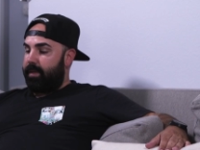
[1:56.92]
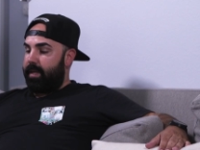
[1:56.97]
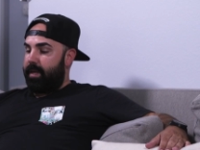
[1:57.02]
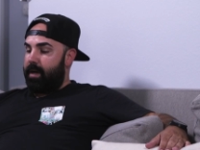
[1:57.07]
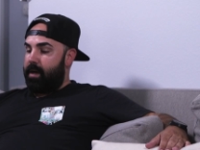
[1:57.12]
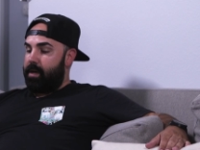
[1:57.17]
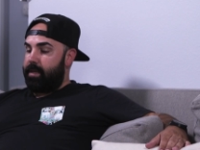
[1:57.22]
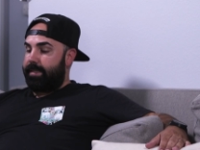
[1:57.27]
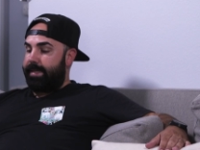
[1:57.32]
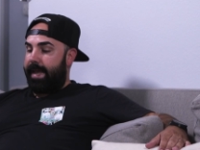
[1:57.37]

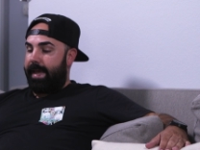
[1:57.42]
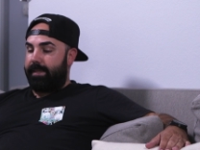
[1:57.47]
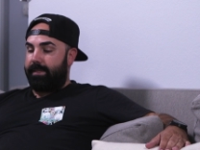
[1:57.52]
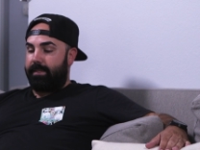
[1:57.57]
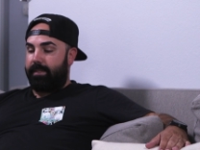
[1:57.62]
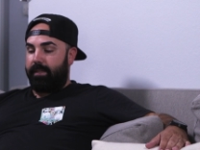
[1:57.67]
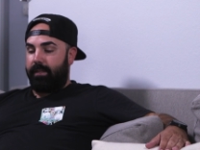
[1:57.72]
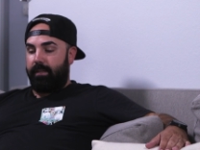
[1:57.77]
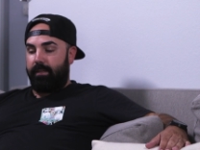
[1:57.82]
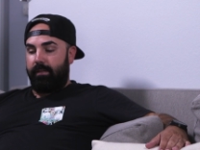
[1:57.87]
Pierre
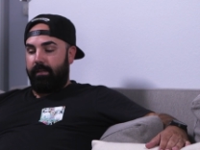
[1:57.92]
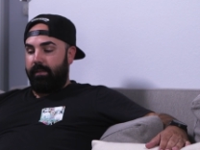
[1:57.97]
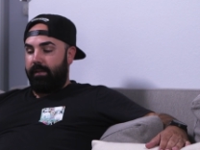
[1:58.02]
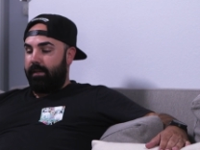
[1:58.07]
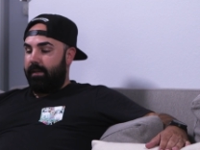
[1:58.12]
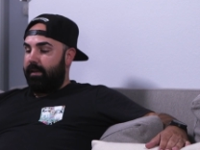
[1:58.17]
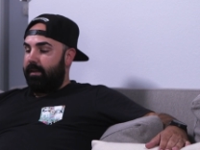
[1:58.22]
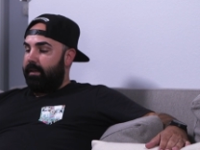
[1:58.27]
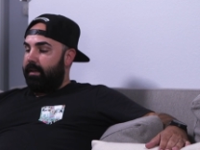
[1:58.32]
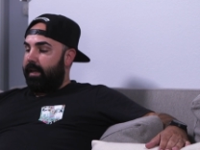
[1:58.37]
tested
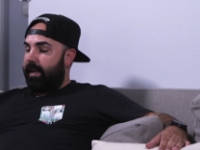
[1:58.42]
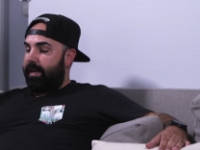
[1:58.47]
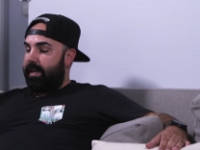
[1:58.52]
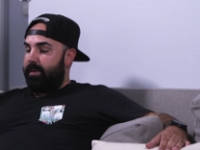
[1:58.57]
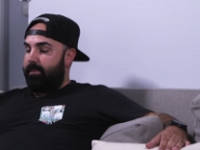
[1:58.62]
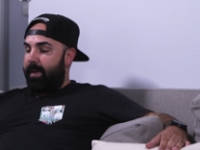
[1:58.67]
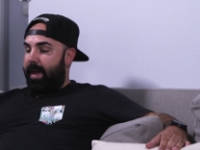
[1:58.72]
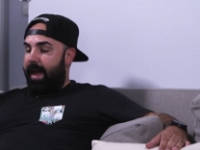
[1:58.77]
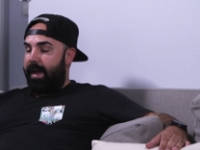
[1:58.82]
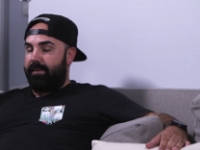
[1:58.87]
and
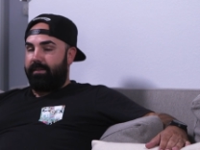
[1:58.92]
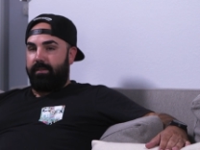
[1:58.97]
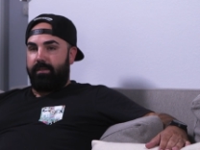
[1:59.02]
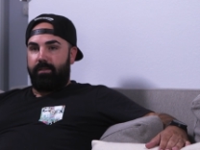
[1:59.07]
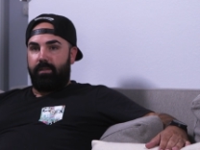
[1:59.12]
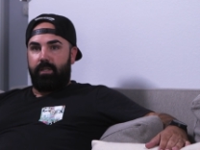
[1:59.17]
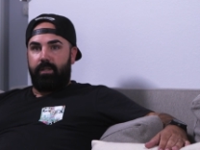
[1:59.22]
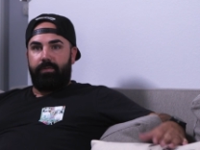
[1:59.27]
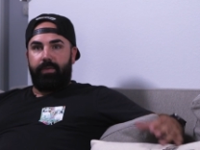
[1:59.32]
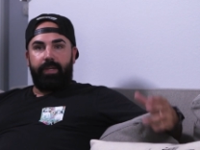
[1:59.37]
he passed the
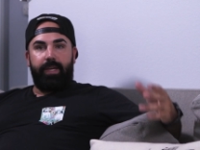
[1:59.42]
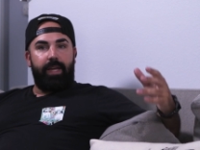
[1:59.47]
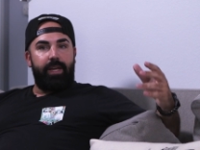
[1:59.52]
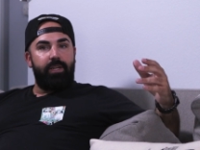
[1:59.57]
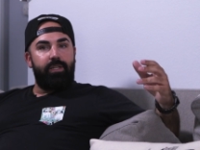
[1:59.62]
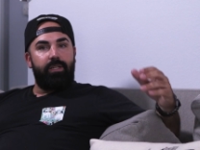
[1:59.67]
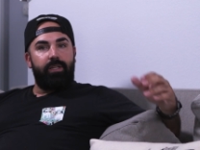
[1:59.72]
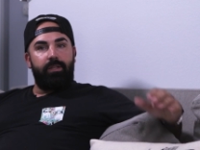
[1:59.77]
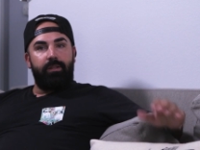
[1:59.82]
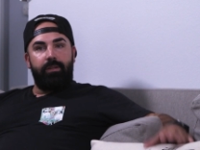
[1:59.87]

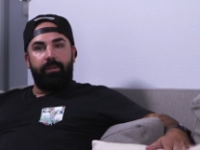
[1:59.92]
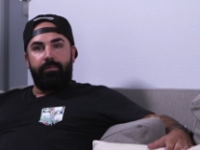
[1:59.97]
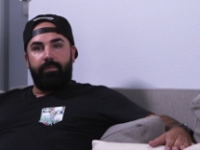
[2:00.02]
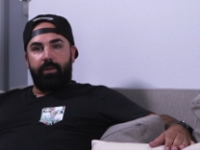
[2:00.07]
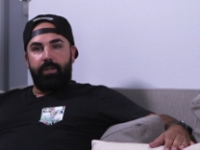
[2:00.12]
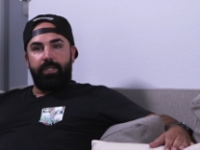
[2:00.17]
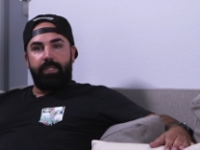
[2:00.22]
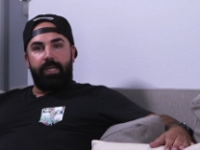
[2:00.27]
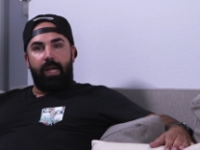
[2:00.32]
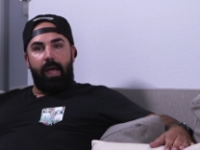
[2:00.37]
certification the
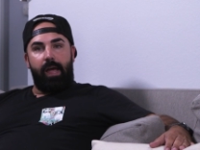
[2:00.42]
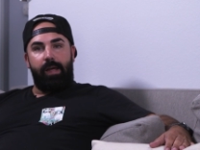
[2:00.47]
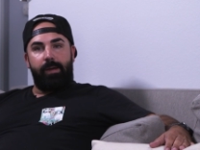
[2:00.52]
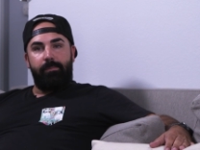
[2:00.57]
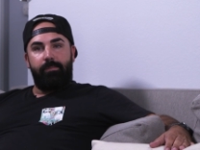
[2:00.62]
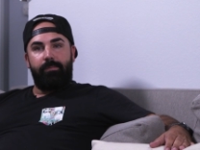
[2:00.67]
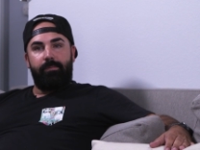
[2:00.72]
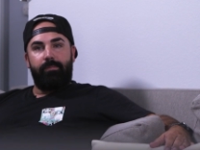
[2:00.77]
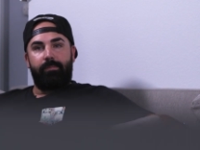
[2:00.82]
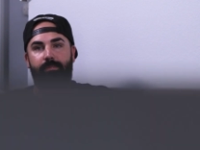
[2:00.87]
first time.